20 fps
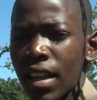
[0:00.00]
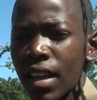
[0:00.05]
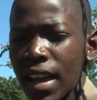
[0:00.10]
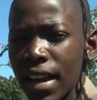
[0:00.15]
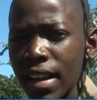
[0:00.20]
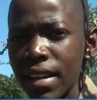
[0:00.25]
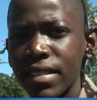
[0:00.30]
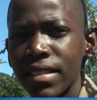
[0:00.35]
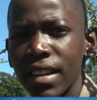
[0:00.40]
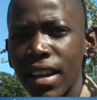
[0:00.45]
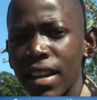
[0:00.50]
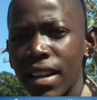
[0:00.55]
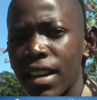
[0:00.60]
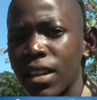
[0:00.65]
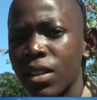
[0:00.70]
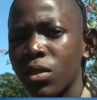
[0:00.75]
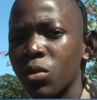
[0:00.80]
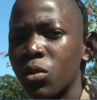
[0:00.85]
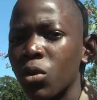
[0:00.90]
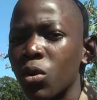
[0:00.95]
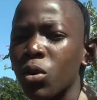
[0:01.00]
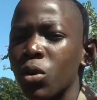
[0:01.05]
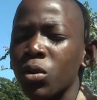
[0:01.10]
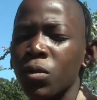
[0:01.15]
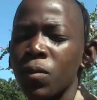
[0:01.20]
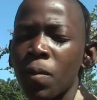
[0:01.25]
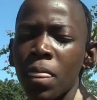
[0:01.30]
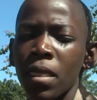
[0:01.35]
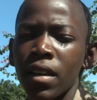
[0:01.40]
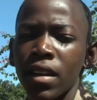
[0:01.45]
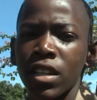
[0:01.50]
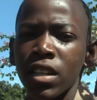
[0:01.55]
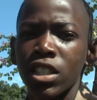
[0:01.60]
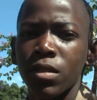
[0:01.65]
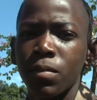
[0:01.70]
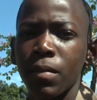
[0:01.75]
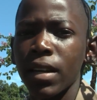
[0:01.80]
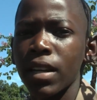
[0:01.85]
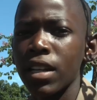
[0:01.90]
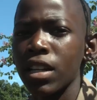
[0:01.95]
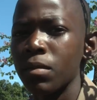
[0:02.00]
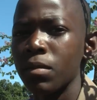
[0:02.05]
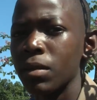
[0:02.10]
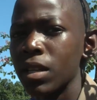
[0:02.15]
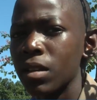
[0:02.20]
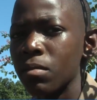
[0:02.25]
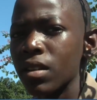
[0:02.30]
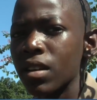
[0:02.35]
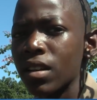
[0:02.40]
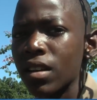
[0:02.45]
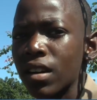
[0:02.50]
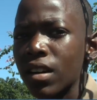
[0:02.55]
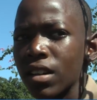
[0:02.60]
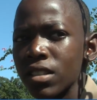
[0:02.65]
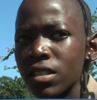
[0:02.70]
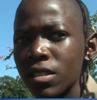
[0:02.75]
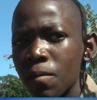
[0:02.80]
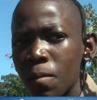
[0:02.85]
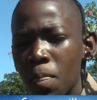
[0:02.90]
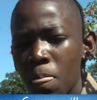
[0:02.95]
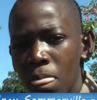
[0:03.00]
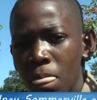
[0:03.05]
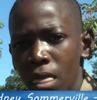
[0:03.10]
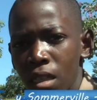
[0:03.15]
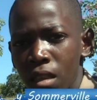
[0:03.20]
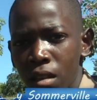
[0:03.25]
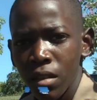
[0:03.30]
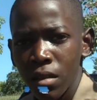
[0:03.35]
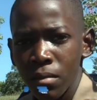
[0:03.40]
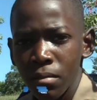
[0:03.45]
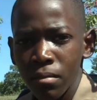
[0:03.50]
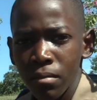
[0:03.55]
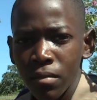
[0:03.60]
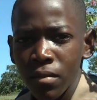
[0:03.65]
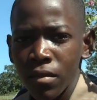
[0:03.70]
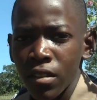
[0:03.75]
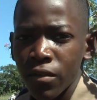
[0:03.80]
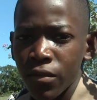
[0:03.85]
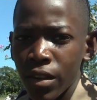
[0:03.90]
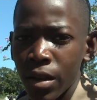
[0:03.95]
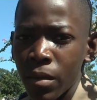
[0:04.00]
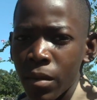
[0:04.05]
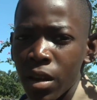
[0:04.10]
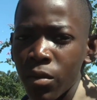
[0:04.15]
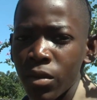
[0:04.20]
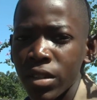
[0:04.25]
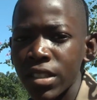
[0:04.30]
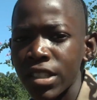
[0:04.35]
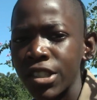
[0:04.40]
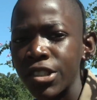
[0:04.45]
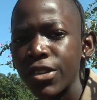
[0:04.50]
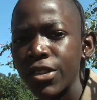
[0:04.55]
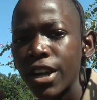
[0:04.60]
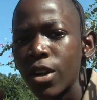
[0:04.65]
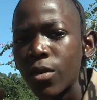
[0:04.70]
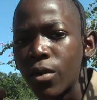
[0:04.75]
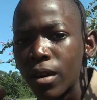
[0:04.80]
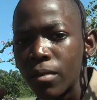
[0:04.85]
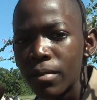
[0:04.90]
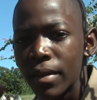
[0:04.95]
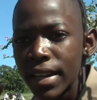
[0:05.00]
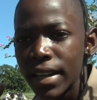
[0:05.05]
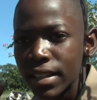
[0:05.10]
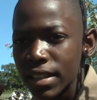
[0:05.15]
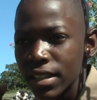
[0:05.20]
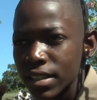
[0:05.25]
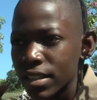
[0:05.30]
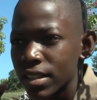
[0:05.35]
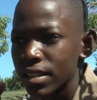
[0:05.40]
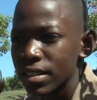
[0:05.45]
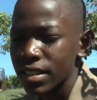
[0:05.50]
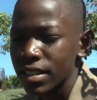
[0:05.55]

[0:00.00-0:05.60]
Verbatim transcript: I decided to go in spelling bee because when I was in grade 1, my teacher